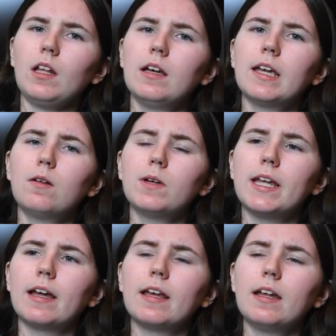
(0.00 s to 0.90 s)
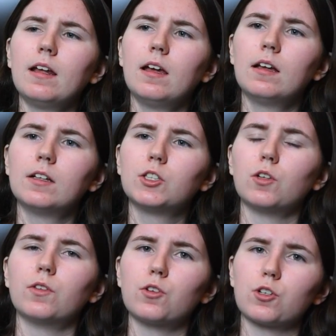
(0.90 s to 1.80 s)
Again, we get it.
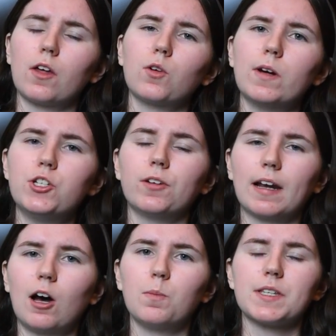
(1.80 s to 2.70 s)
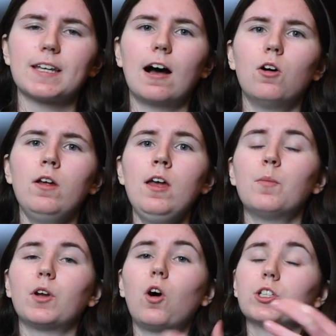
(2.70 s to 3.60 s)
So, those are other ways you can help us out.
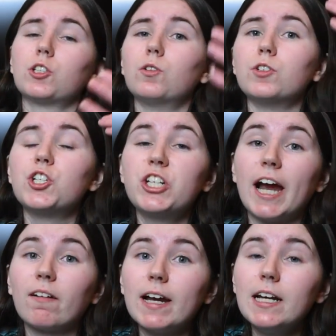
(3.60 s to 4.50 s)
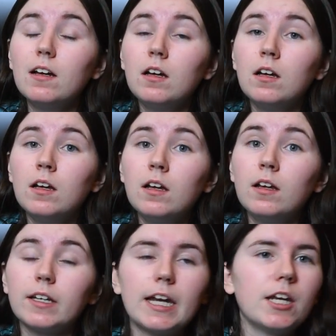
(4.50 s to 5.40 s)
But also, sharing.
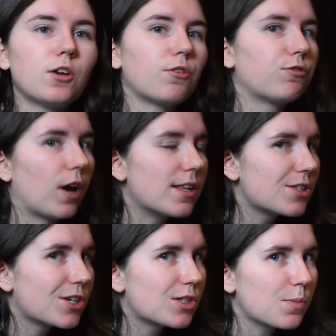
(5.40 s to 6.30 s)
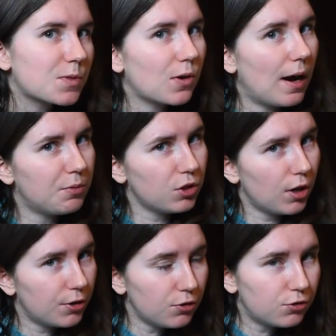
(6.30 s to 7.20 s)
Getting your friends to subscribe to
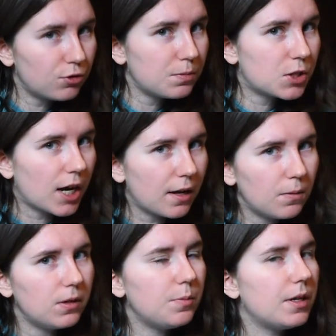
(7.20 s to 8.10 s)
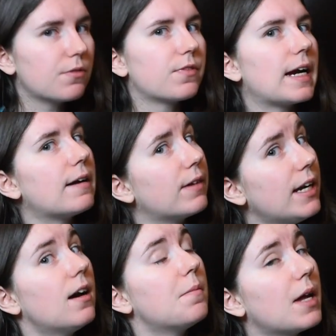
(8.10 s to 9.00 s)
our YouTube channel would be
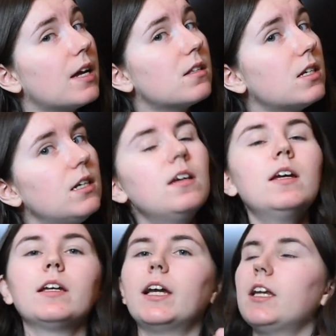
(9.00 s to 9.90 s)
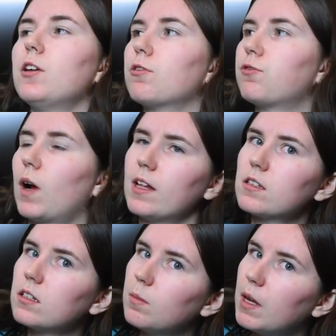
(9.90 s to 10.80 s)
very amazing. Getting your
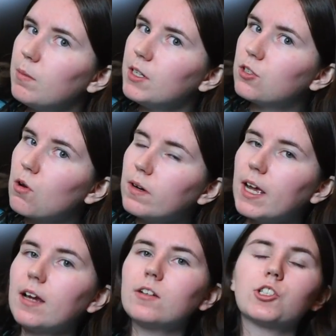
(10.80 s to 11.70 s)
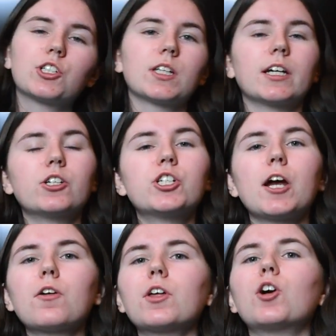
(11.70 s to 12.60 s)
friends to maybe donate. Just, like,
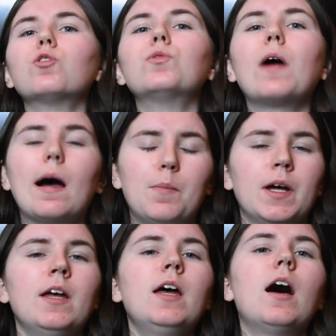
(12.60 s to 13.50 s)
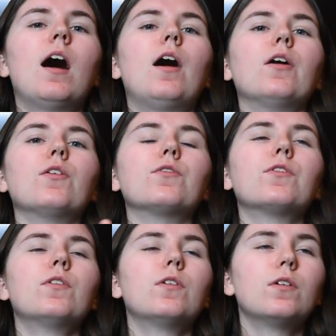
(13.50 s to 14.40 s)
share the crap out
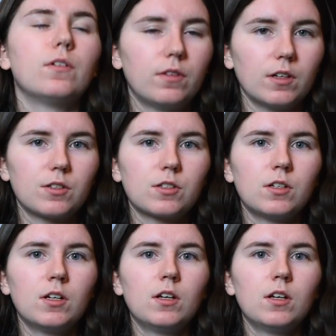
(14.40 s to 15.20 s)
of this.